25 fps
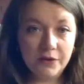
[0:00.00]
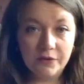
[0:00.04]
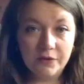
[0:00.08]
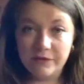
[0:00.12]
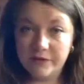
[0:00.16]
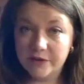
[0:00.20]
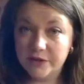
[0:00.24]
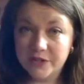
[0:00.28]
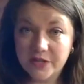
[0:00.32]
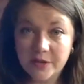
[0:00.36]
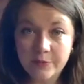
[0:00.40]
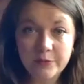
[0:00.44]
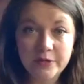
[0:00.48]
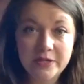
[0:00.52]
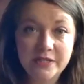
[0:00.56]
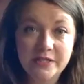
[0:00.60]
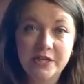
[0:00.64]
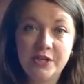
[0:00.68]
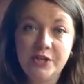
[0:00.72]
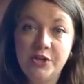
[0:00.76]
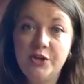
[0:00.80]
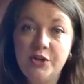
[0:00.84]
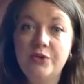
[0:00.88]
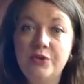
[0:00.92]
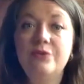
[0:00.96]
for some
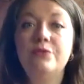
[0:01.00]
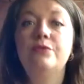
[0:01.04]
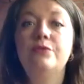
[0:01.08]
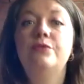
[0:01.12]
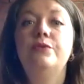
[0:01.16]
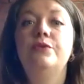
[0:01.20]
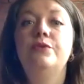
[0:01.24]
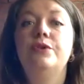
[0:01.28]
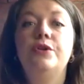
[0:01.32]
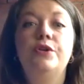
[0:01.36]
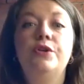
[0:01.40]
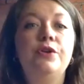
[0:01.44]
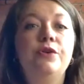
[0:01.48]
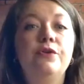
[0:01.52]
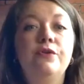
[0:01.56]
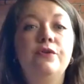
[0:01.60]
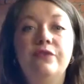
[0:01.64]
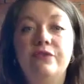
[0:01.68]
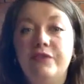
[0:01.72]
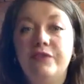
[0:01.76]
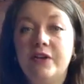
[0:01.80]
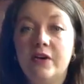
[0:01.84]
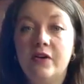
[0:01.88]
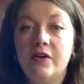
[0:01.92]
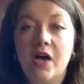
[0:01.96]
reason you
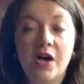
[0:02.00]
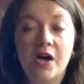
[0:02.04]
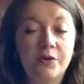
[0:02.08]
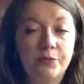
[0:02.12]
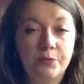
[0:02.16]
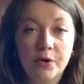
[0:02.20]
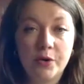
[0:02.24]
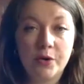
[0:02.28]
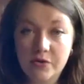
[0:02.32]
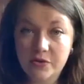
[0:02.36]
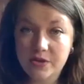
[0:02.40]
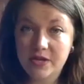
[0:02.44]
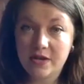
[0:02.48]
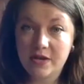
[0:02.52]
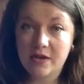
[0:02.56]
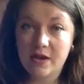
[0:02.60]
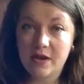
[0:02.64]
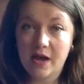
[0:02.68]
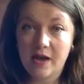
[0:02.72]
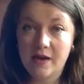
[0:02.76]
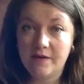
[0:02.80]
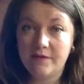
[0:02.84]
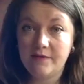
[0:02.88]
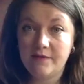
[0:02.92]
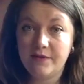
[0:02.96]
feel unworthy
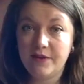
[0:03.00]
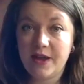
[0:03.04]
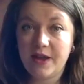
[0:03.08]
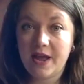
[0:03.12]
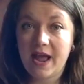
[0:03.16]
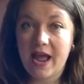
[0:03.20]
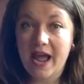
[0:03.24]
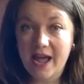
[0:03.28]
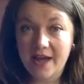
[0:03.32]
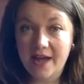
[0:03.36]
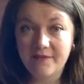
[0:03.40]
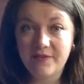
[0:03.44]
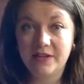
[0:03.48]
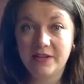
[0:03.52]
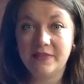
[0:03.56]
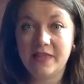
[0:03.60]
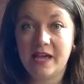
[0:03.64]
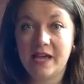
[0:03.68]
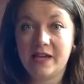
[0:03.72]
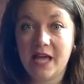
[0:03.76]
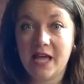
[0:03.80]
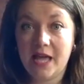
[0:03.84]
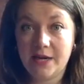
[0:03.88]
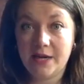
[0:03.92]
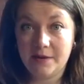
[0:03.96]
of having
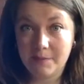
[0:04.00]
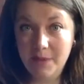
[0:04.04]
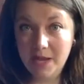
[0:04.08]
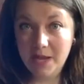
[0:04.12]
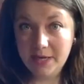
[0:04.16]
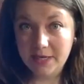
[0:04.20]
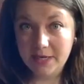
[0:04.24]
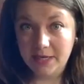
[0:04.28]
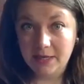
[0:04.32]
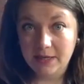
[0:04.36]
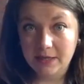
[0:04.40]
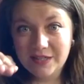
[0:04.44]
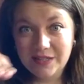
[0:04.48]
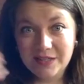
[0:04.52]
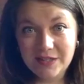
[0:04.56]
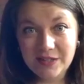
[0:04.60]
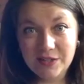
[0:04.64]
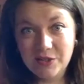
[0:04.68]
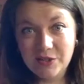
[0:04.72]
that kind of money,